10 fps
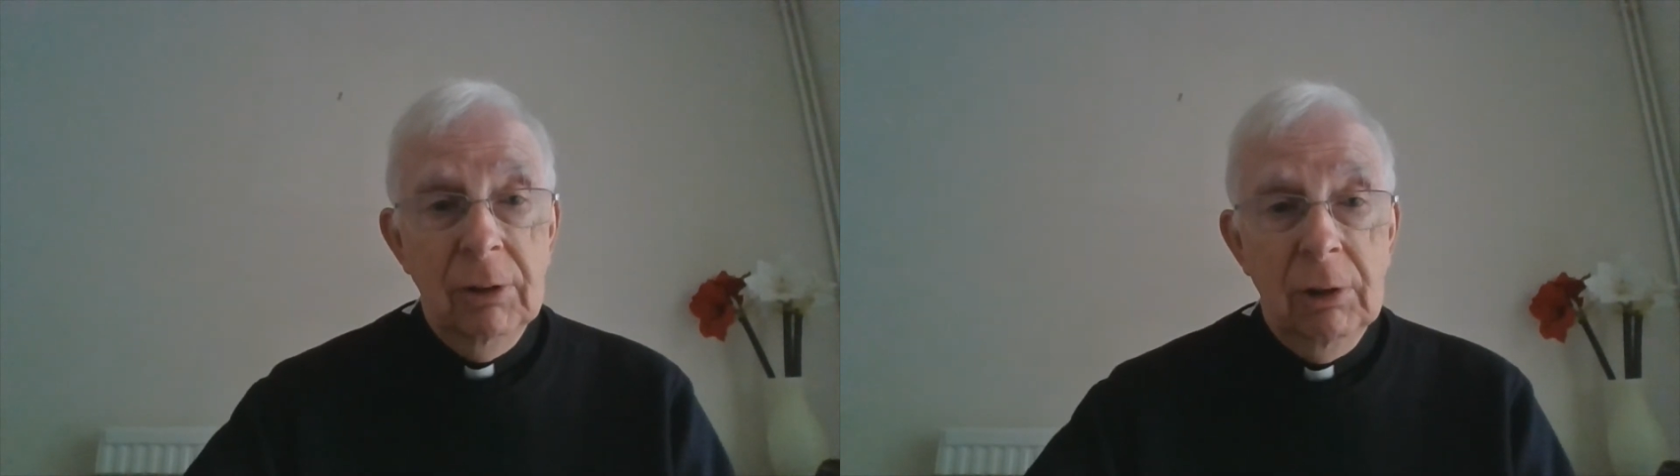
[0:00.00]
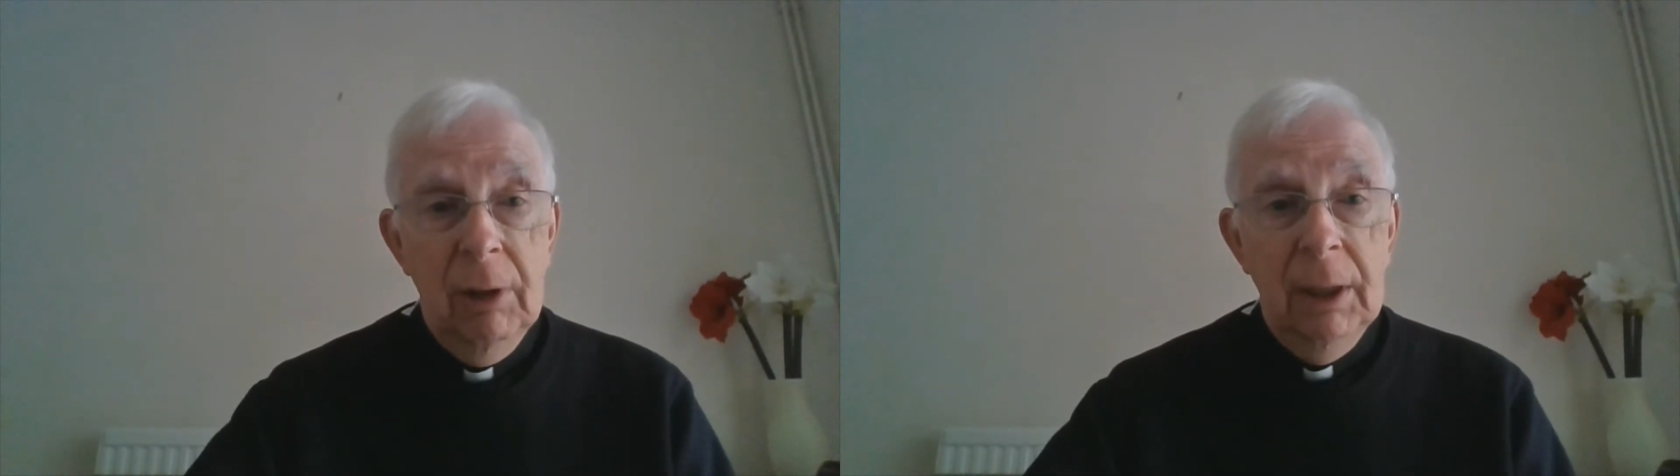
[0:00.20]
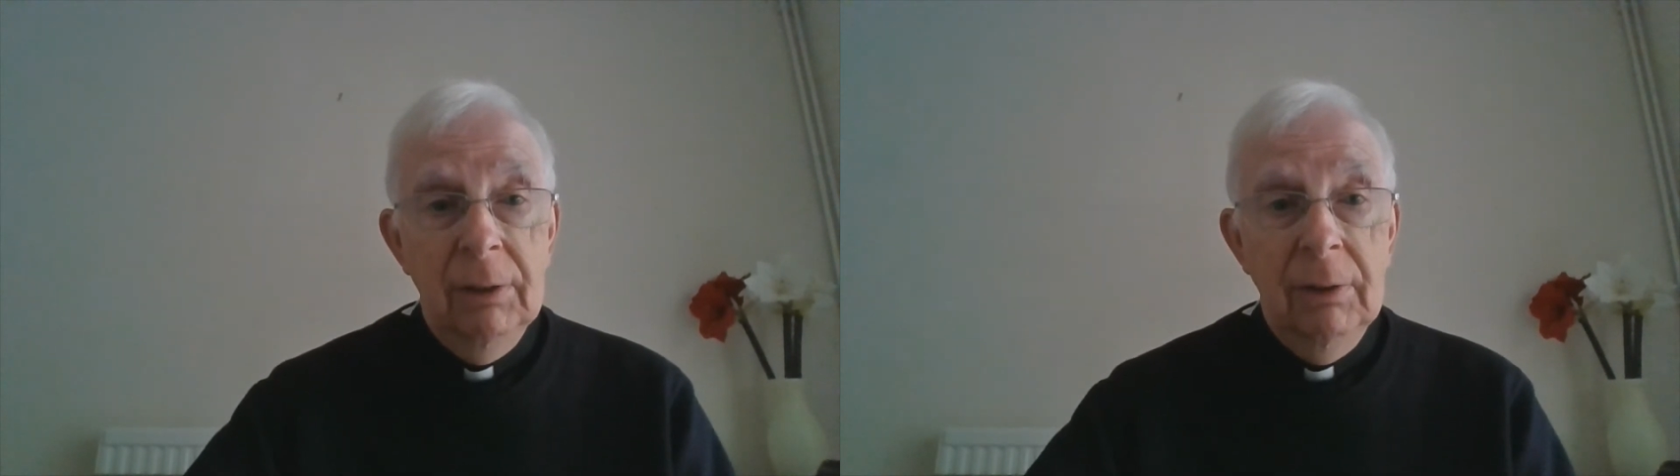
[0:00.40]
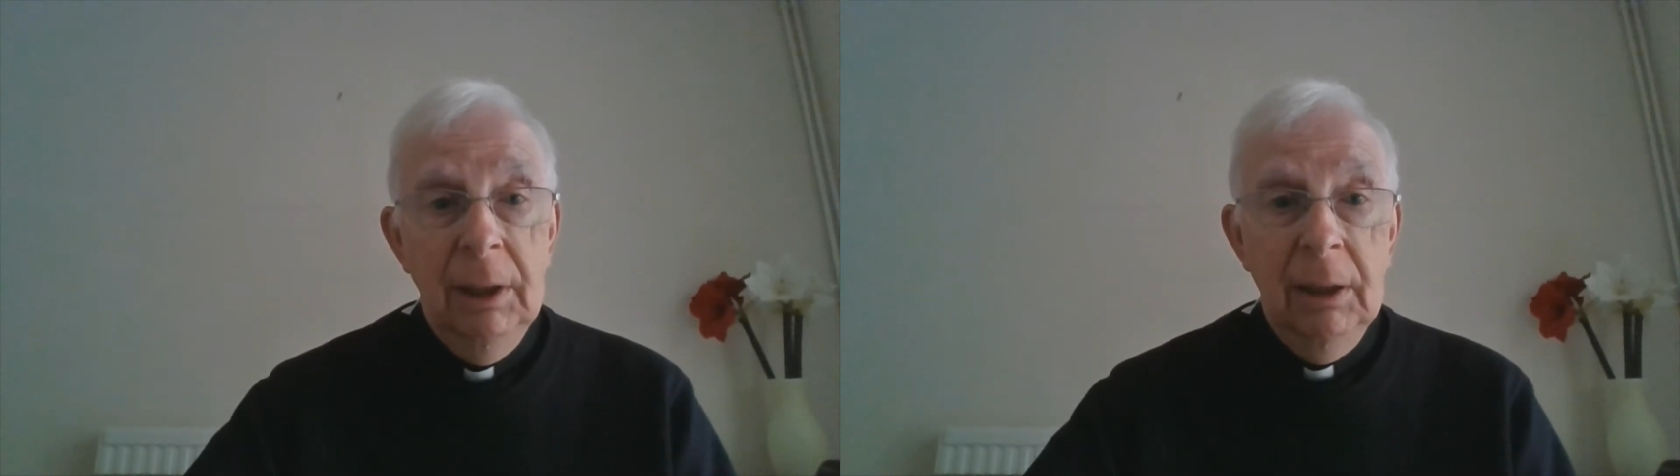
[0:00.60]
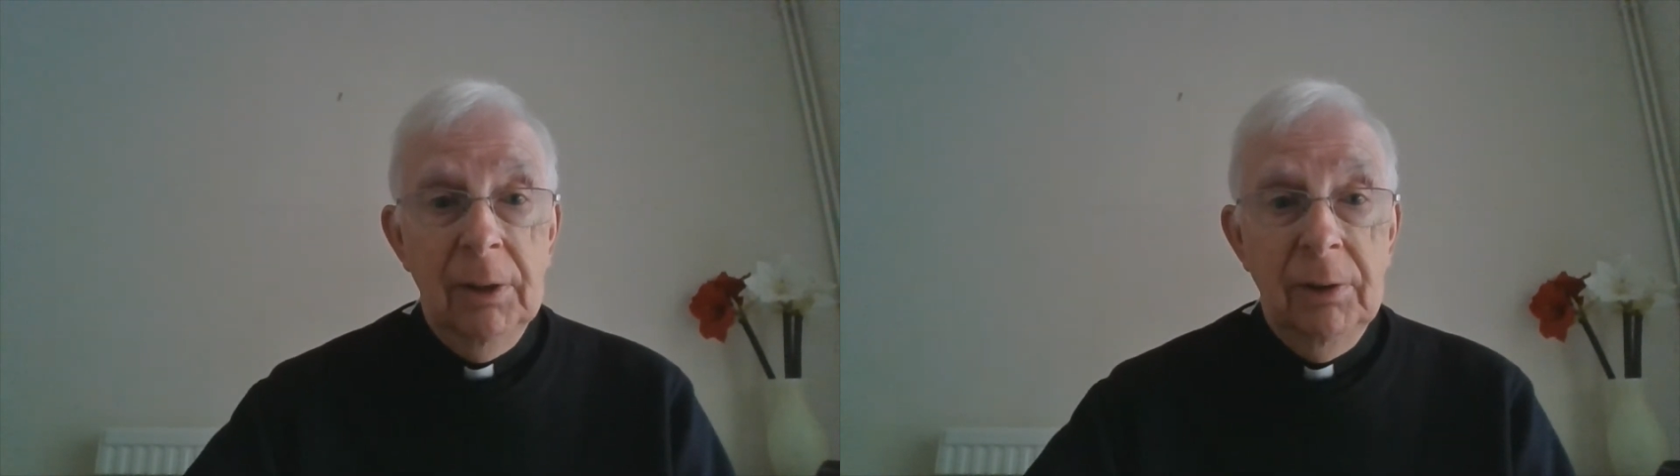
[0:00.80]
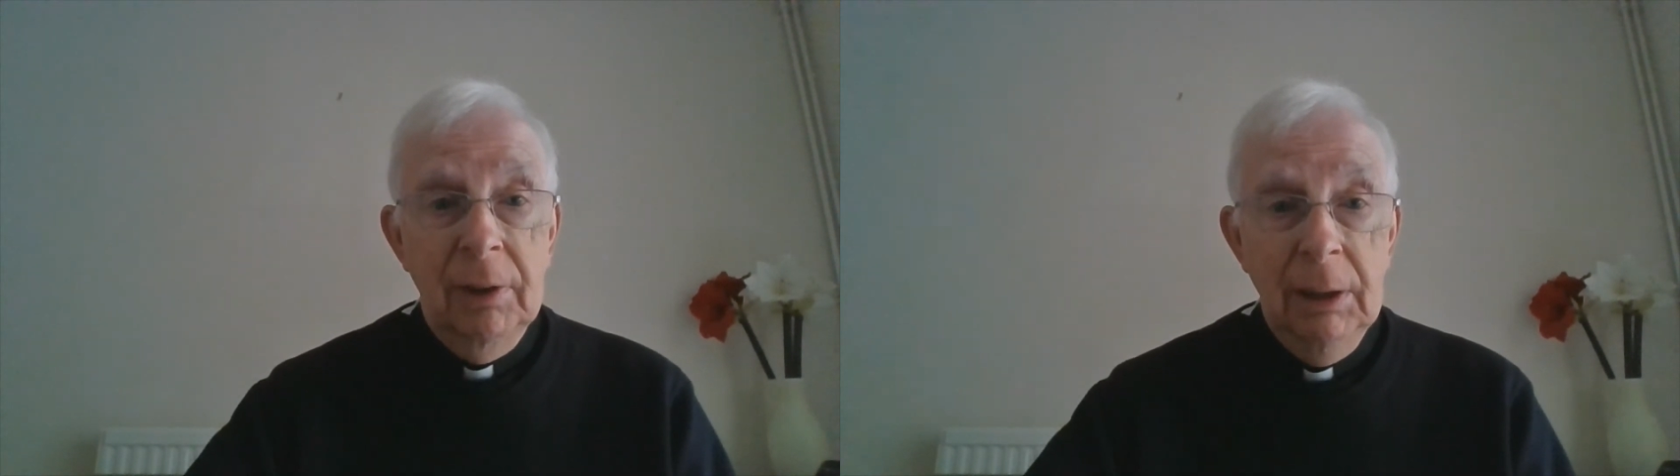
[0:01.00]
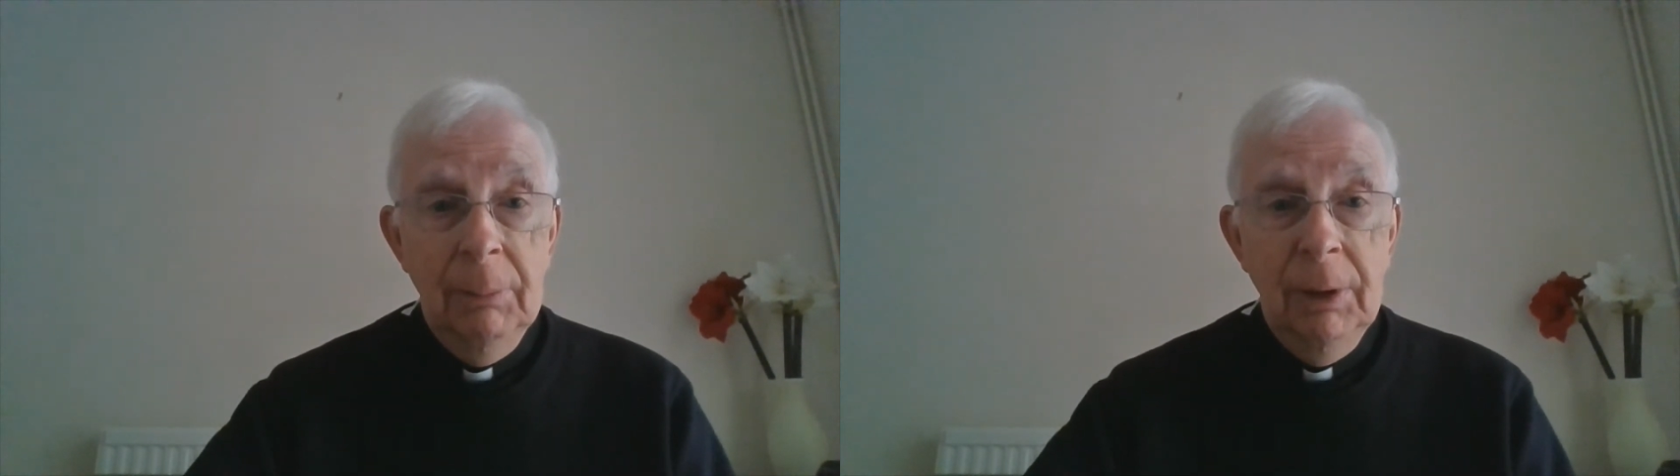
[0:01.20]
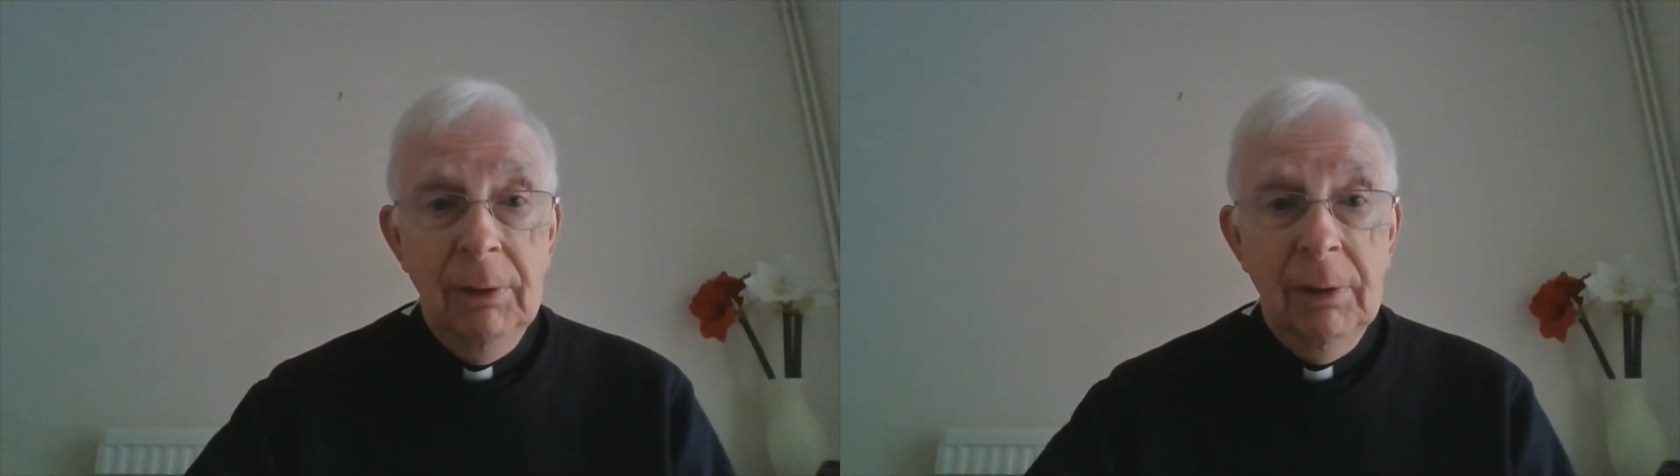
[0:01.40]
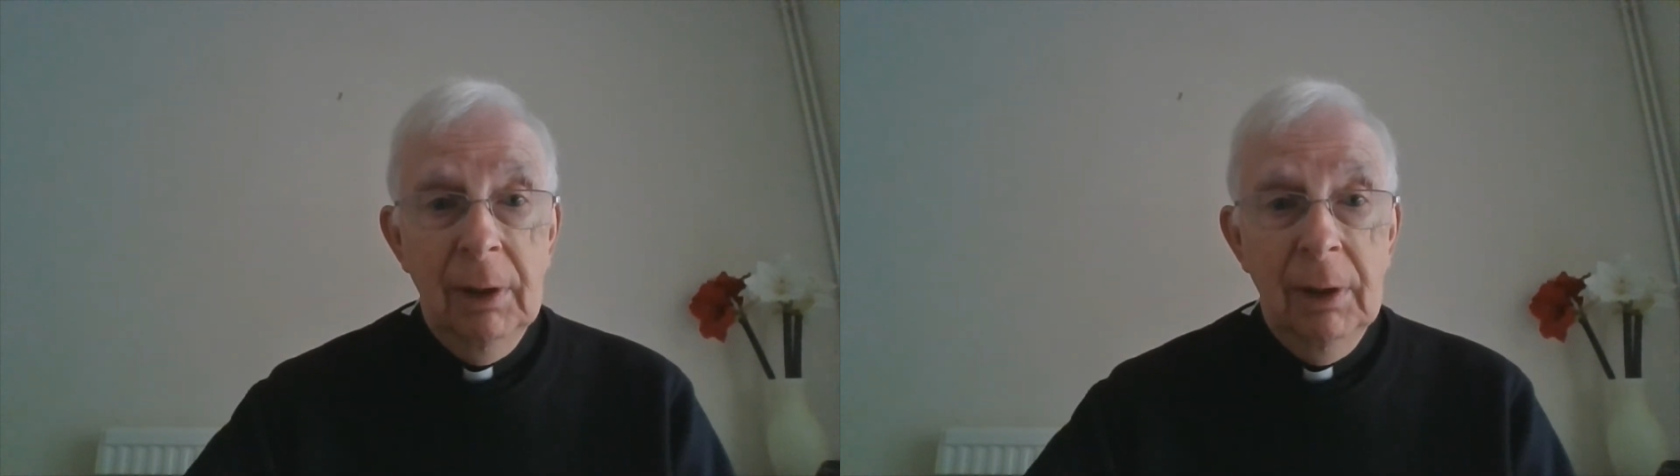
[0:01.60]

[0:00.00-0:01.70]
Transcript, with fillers: Christ in our sermons